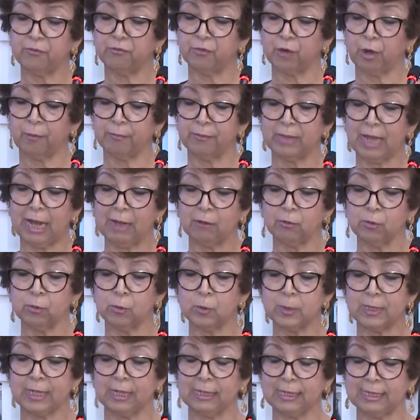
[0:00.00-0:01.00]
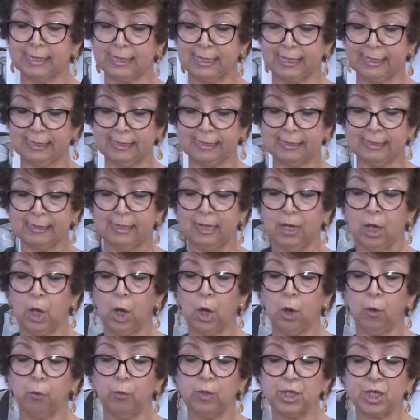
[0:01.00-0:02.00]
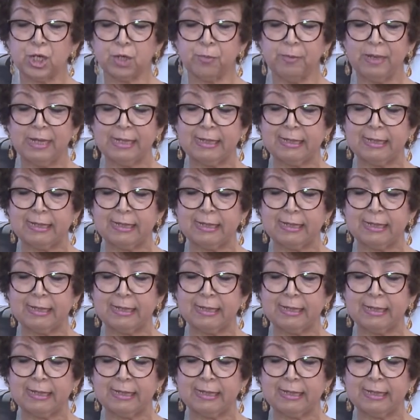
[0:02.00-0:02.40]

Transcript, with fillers: from dawn to sunset, which